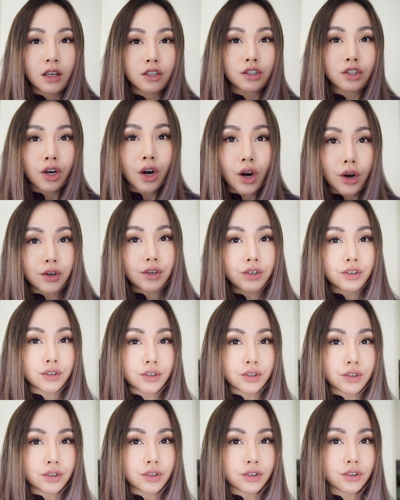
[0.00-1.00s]

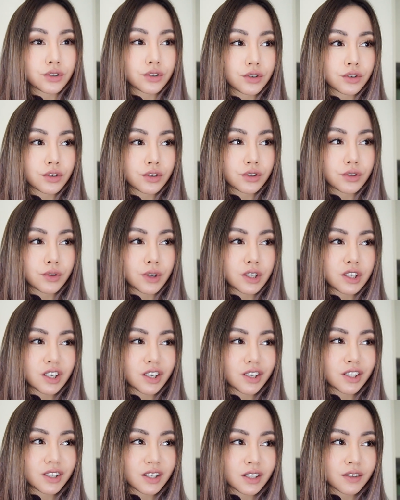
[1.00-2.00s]
toast, which
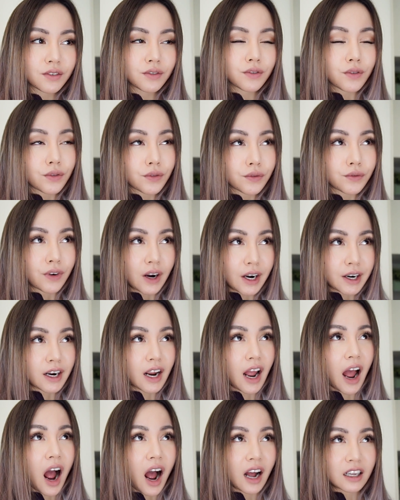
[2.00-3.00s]
is
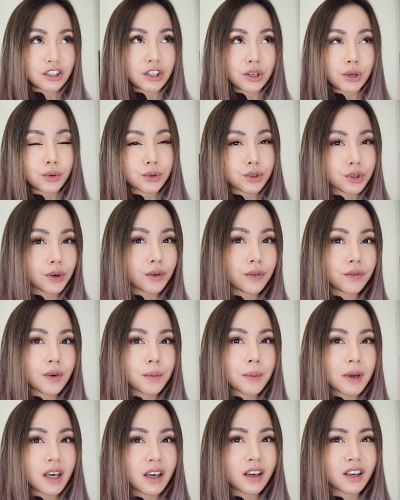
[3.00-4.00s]
very unusual for
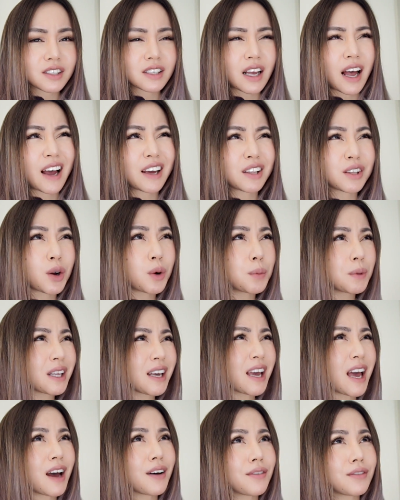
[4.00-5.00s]
me because I normally
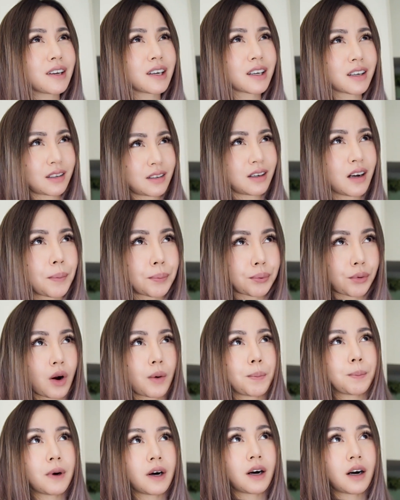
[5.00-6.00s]
have like a
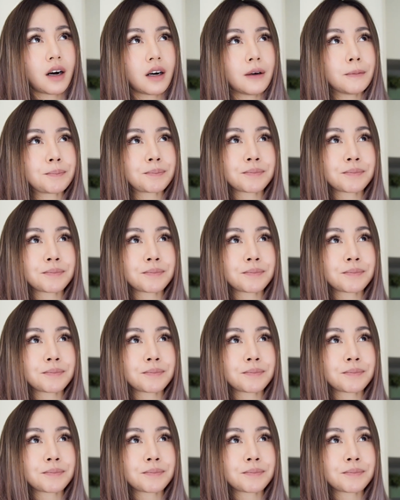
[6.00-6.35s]
proper